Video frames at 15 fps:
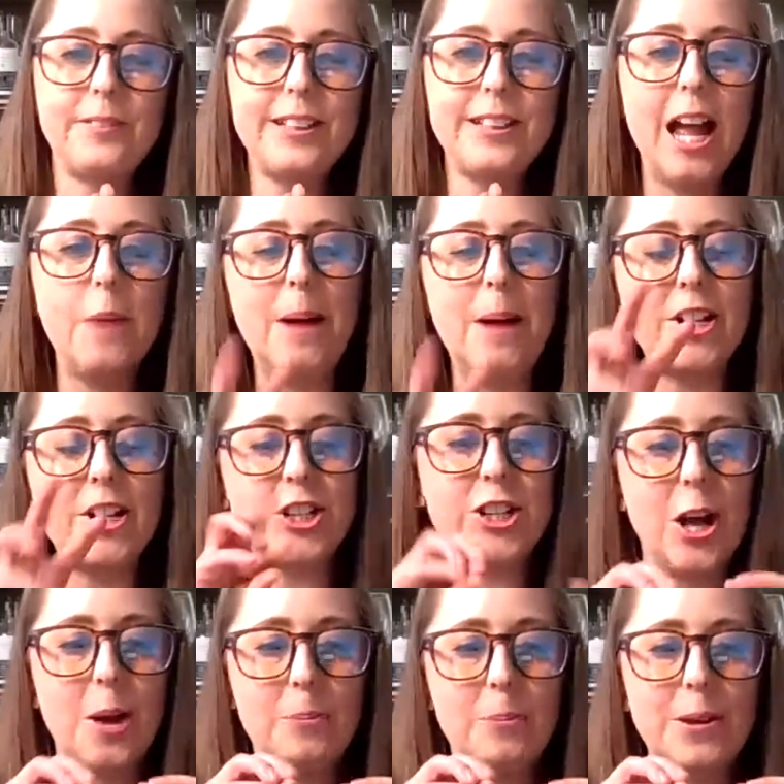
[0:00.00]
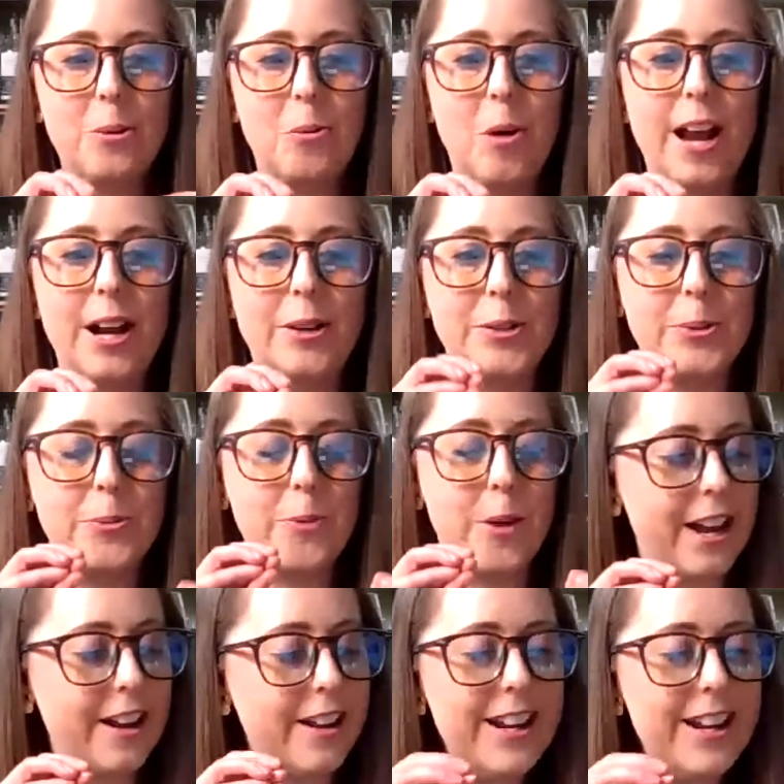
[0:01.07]
And by slurping the wine is
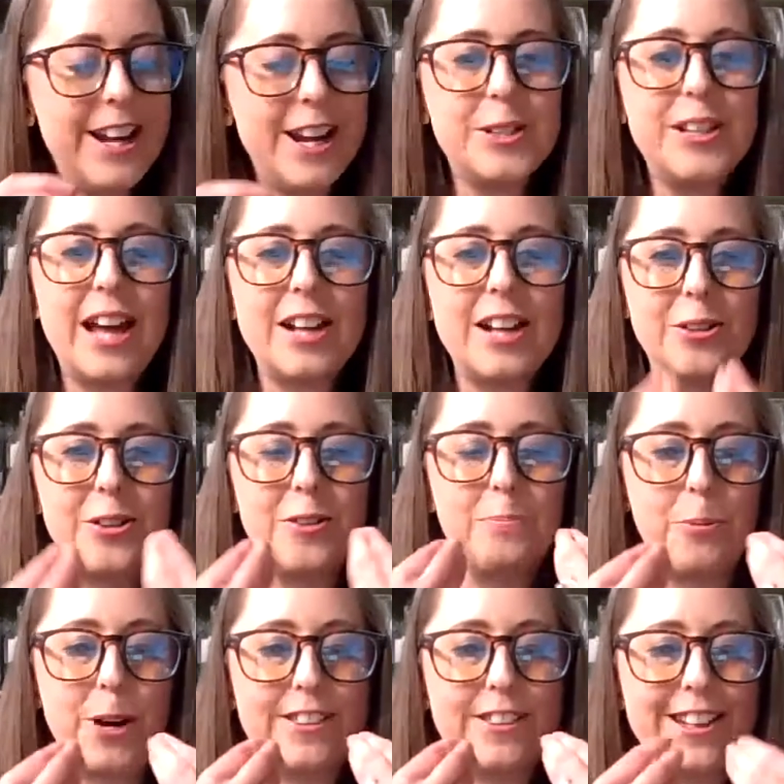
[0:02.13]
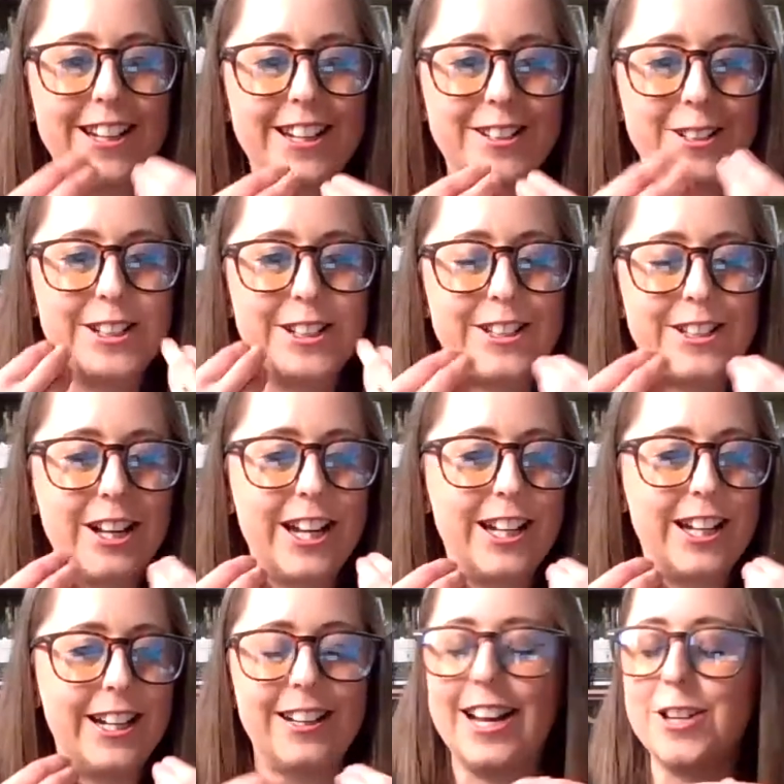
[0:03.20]
that sort of breathing in, sort of sucking
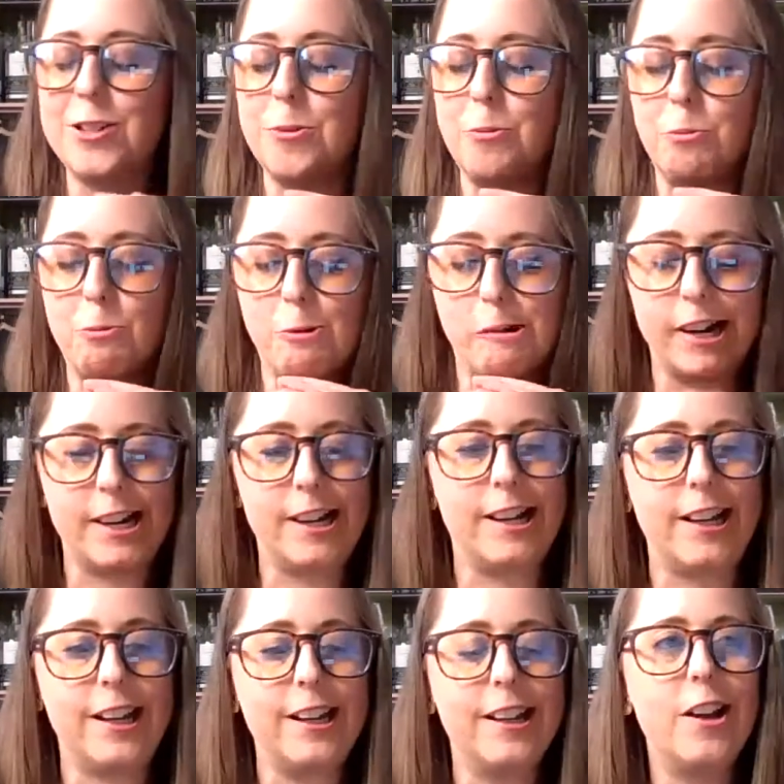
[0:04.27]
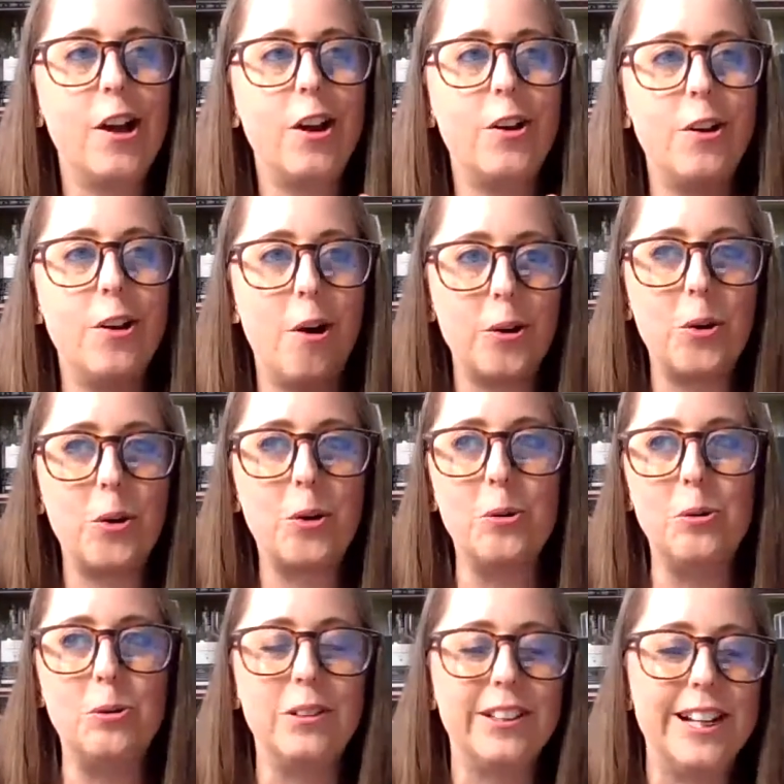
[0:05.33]
in. It's really not
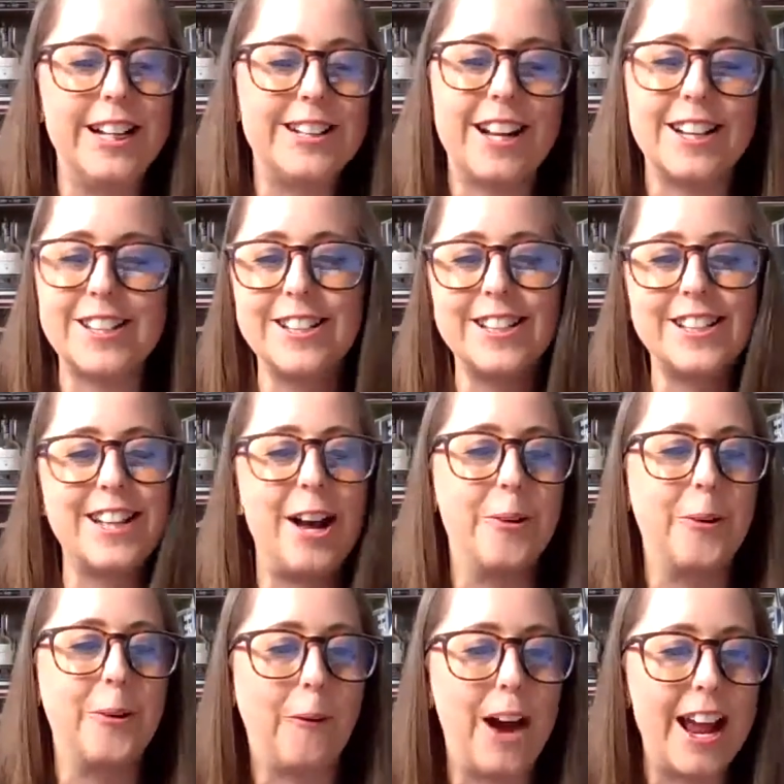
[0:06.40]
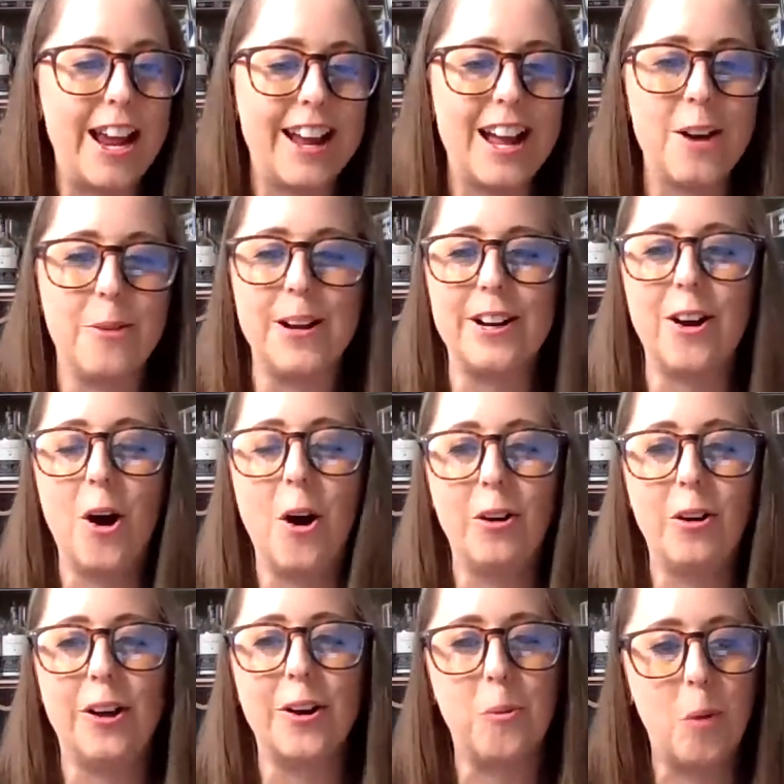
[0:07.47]
cool. It doesn't sound great. And when a whole
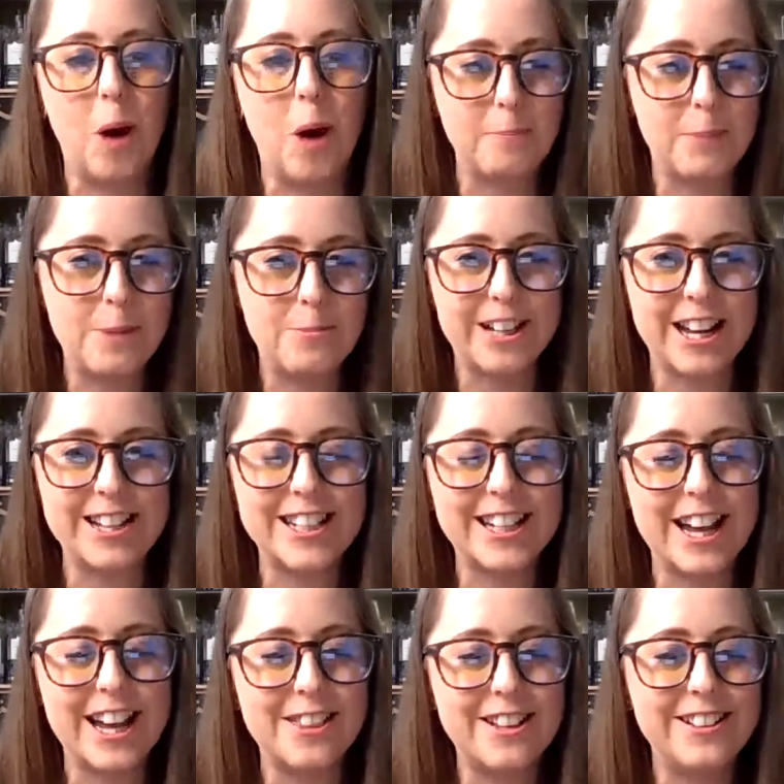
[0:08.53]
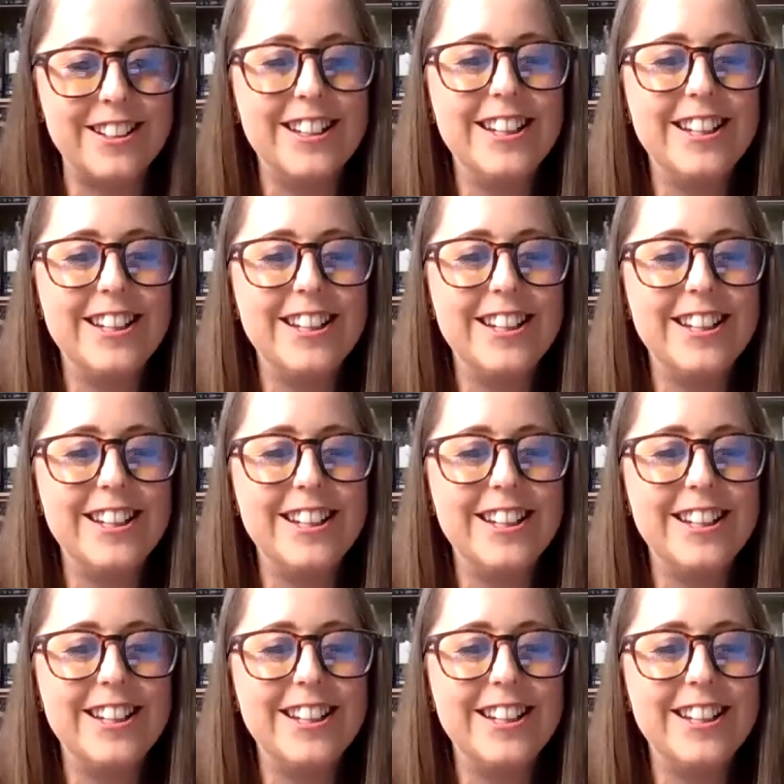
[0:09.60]
lot of wine people get together,